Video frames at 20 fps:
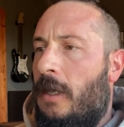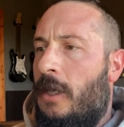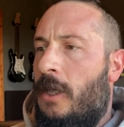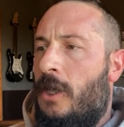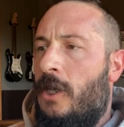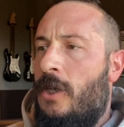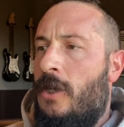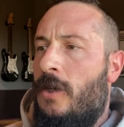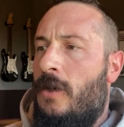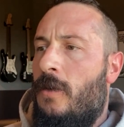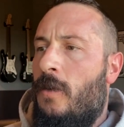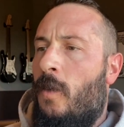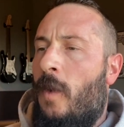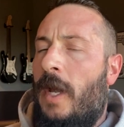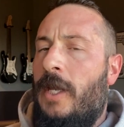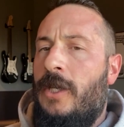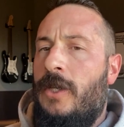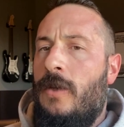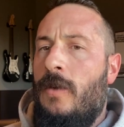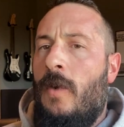You,
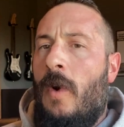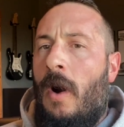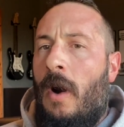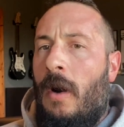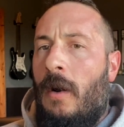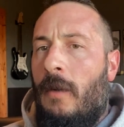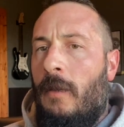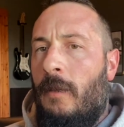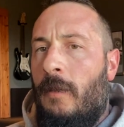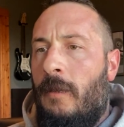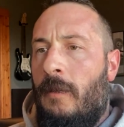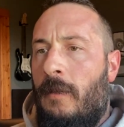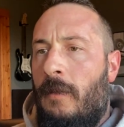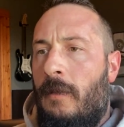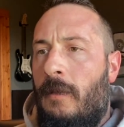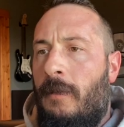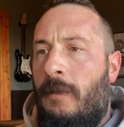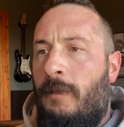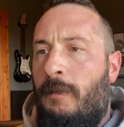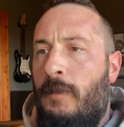when you are
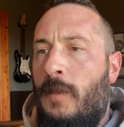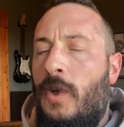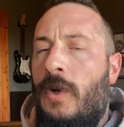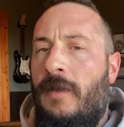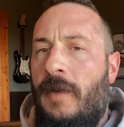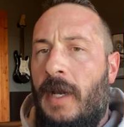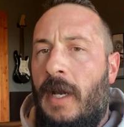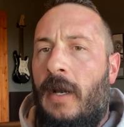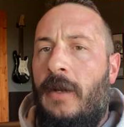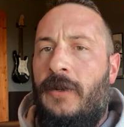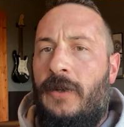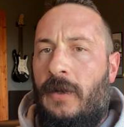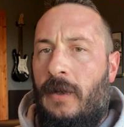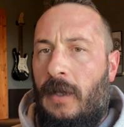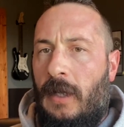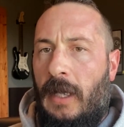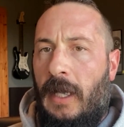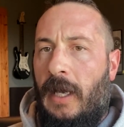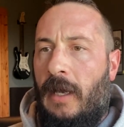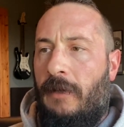moving under
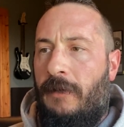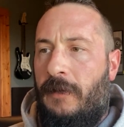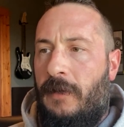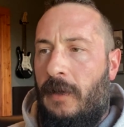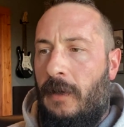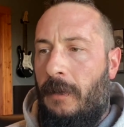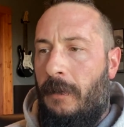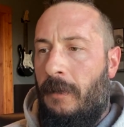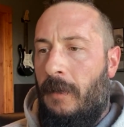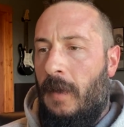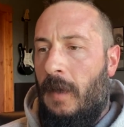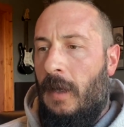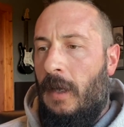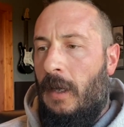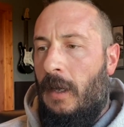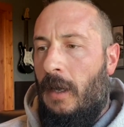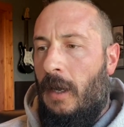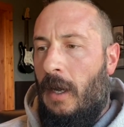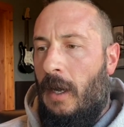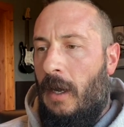a lift,
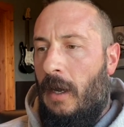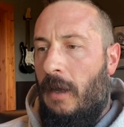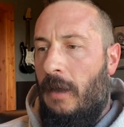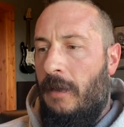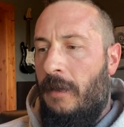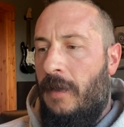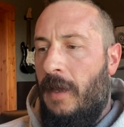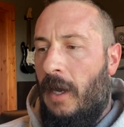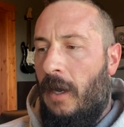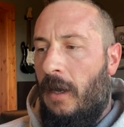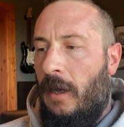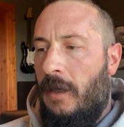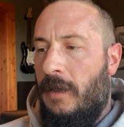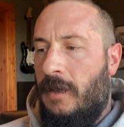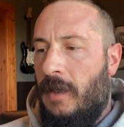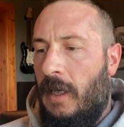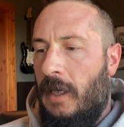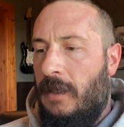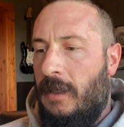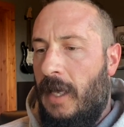uh, there
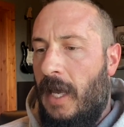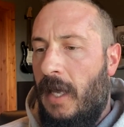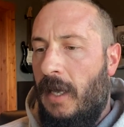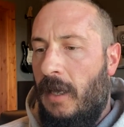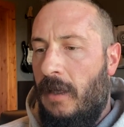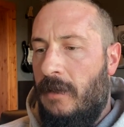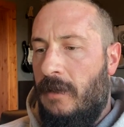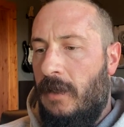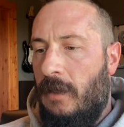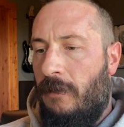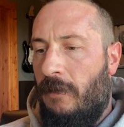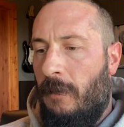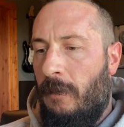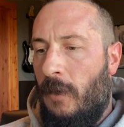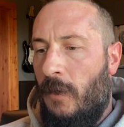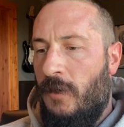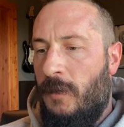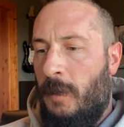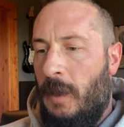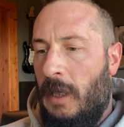is a tendency for
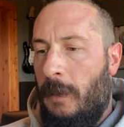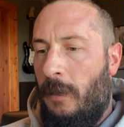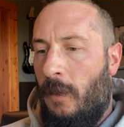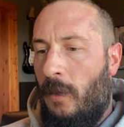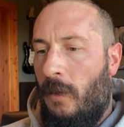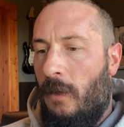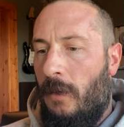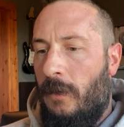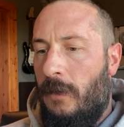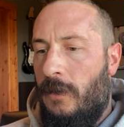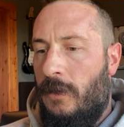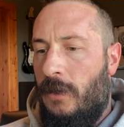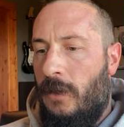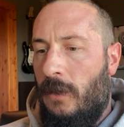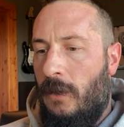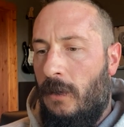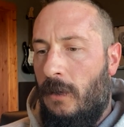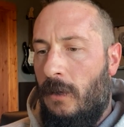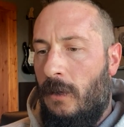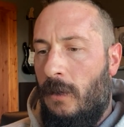most people
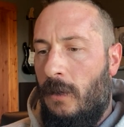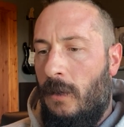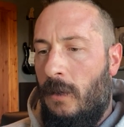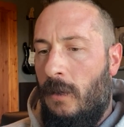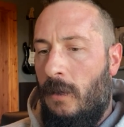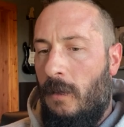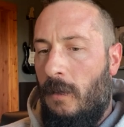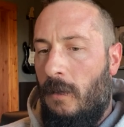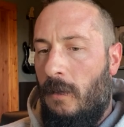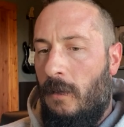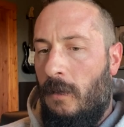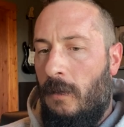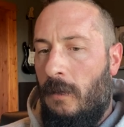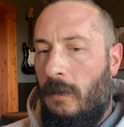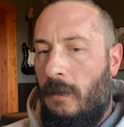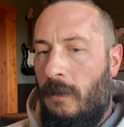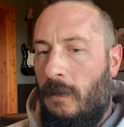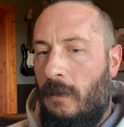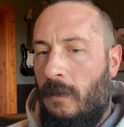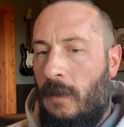to
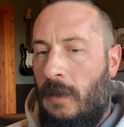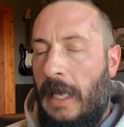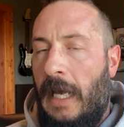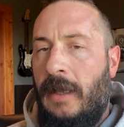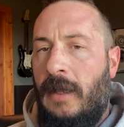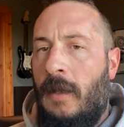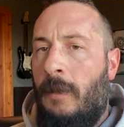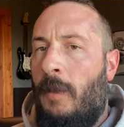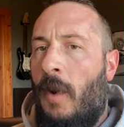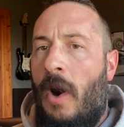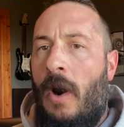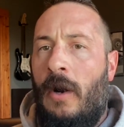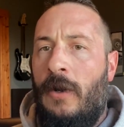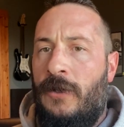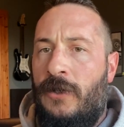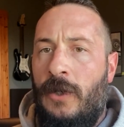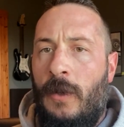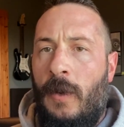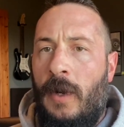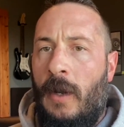let the bar
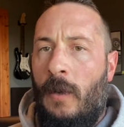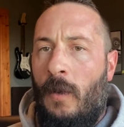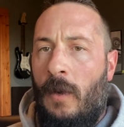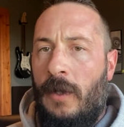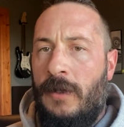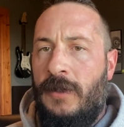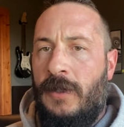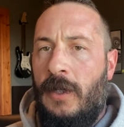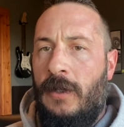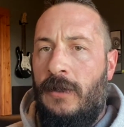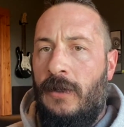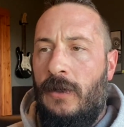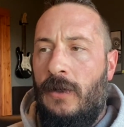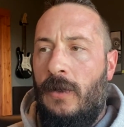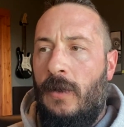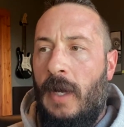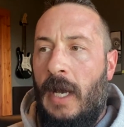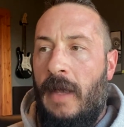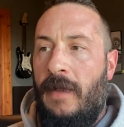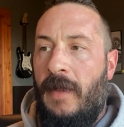do what it wants to
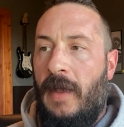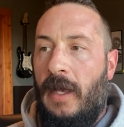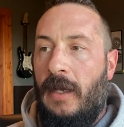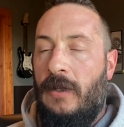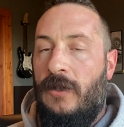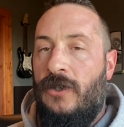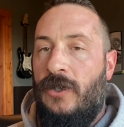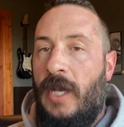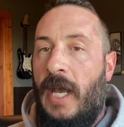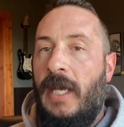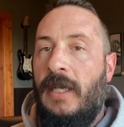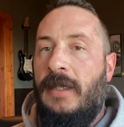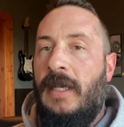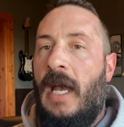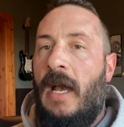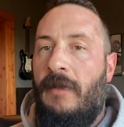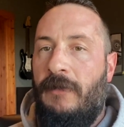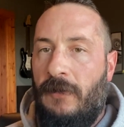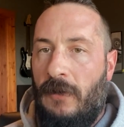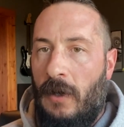do and then chase
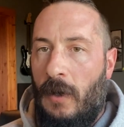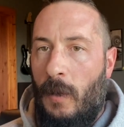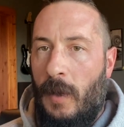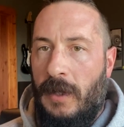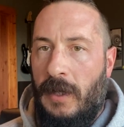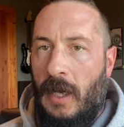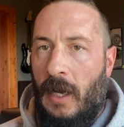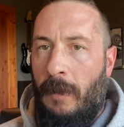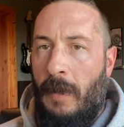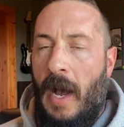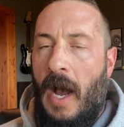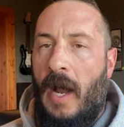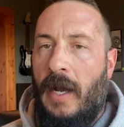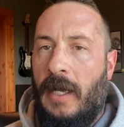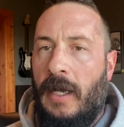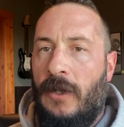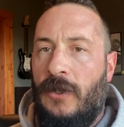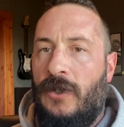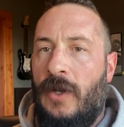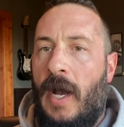after it with their
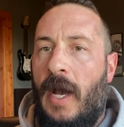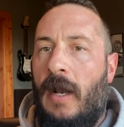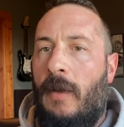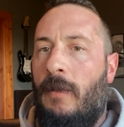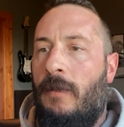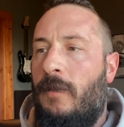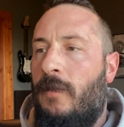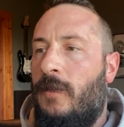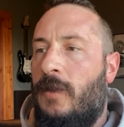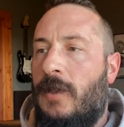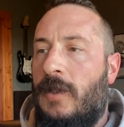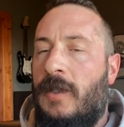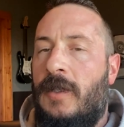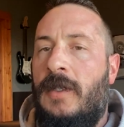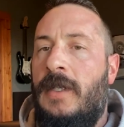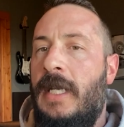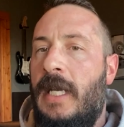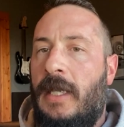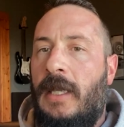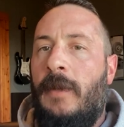body and try to, to
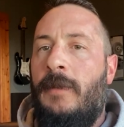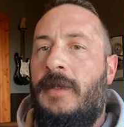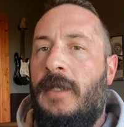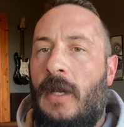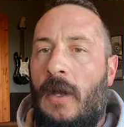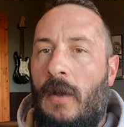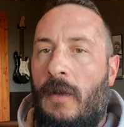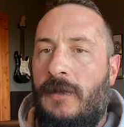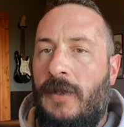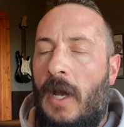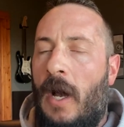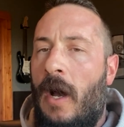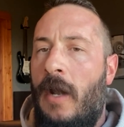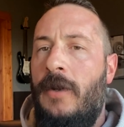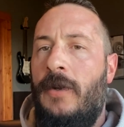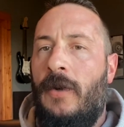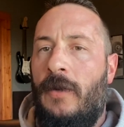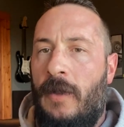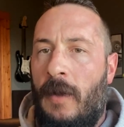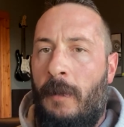sneak themselves
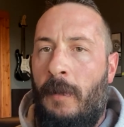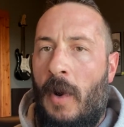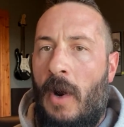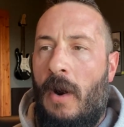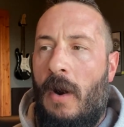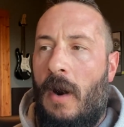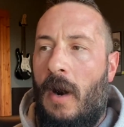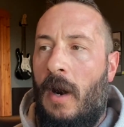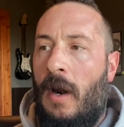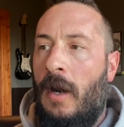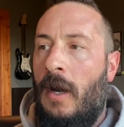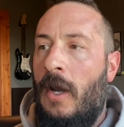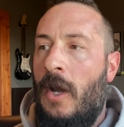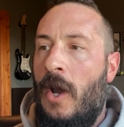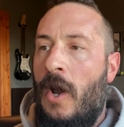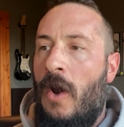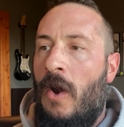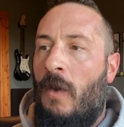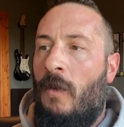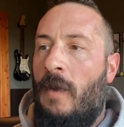under the bar
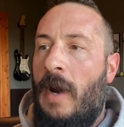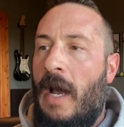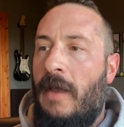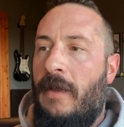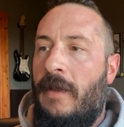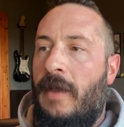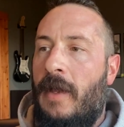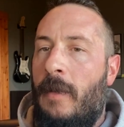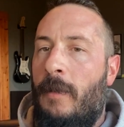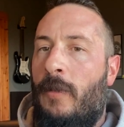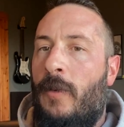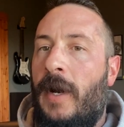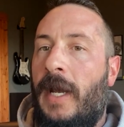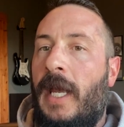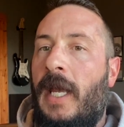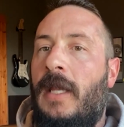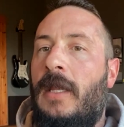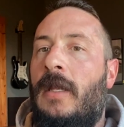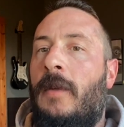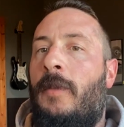rather than
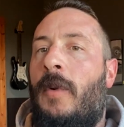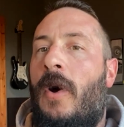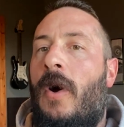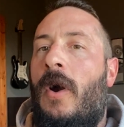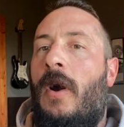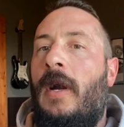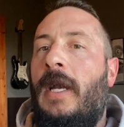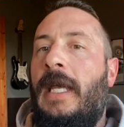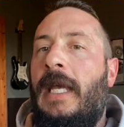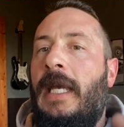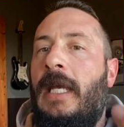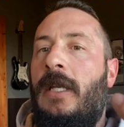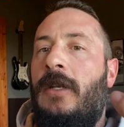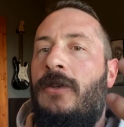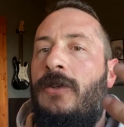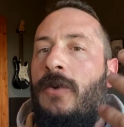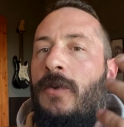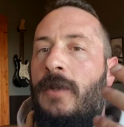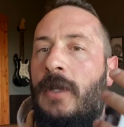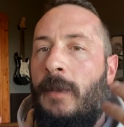bringing the bar
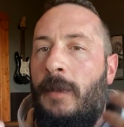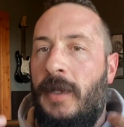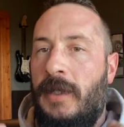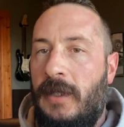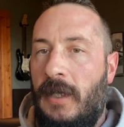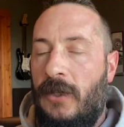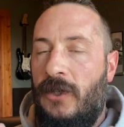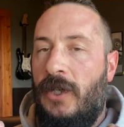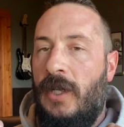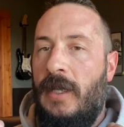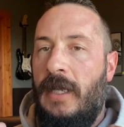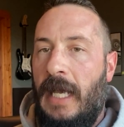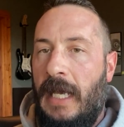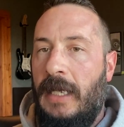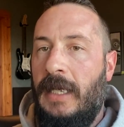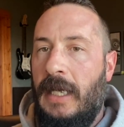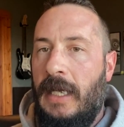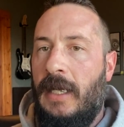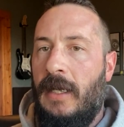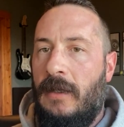into the position
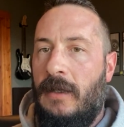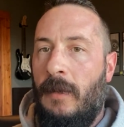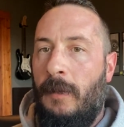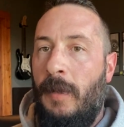they need it to